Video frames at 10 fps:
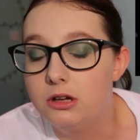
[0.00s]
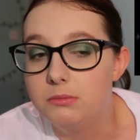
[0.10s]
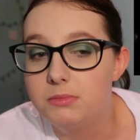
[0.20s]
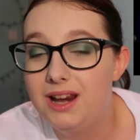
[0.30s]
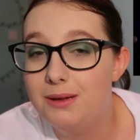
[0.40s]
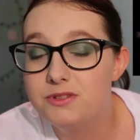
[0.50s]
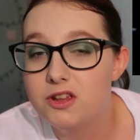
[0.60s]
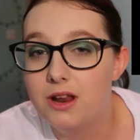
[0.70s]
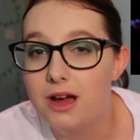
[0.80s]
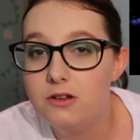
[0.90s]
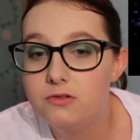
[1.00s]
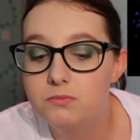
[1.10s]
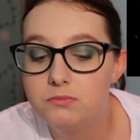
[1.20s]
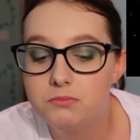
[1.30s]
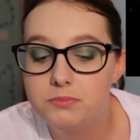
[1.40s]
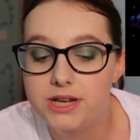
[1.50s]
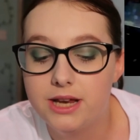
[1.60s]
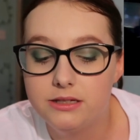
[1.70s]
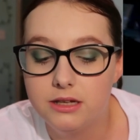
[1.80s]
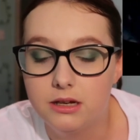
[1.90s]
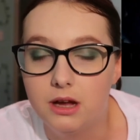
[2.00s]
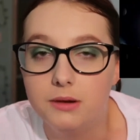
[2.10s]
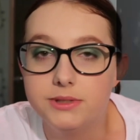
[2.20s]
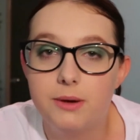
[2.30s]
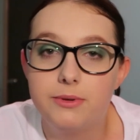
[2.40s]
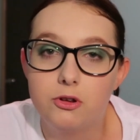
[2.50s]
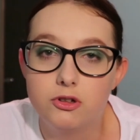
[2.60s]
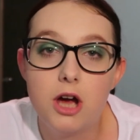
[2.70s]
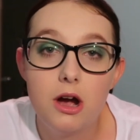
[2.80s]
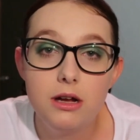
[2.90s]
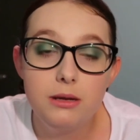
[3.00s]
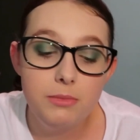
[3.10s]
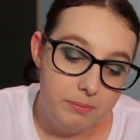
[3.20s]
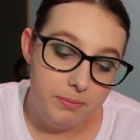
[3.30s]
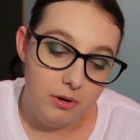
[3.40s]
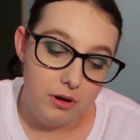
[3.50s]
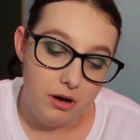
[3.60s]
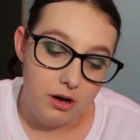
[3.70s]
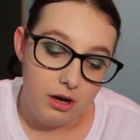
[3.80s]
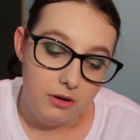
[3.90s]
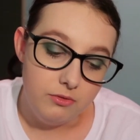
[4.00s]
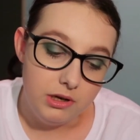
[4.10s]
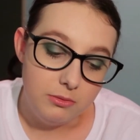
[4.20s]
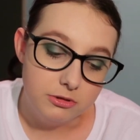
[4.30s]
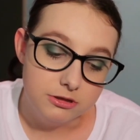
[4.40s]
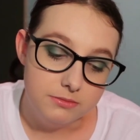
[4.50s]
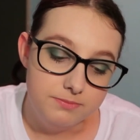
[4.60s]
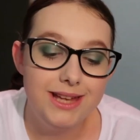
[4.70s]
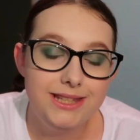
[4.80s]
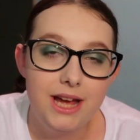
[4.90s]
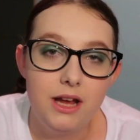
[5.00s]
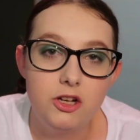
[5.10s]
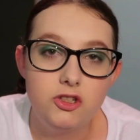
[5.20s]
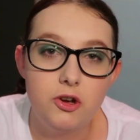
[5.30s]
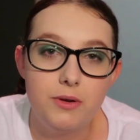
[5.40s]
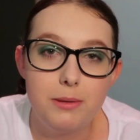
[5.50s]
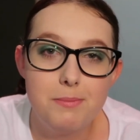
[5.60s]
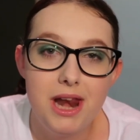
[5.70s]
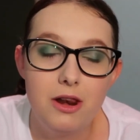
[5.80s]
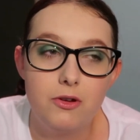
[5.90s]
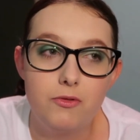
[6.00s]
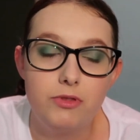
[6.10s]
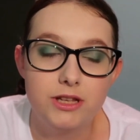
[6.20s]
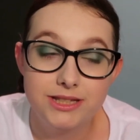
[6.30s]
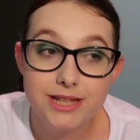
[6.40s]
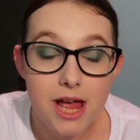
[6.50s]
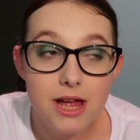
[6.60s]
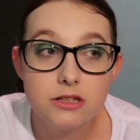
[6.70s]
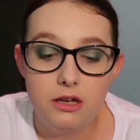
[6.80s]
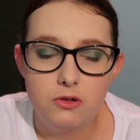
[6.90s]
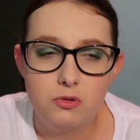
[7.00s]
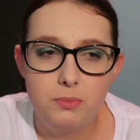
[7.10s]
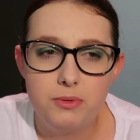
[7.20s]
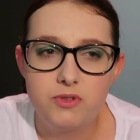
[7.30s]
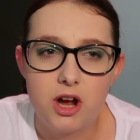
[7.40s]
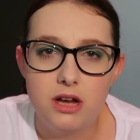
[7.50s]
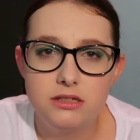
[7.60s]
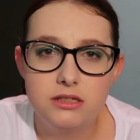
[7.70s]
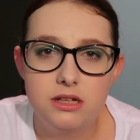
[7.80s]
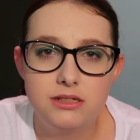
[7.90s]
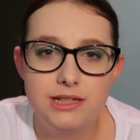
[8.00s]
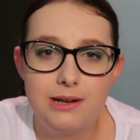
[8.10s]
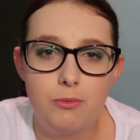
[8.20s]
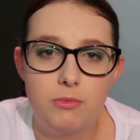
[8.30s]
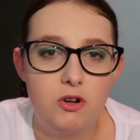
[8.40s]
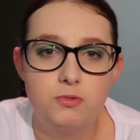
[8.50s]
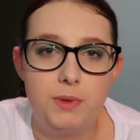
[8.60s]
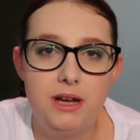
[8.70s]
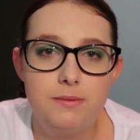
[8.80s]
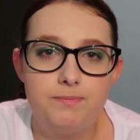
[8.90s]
clips and that, pretending I was having a good time, but I really wasn't. And then during the middle of the set, a group of guys decided to have a mosh pit.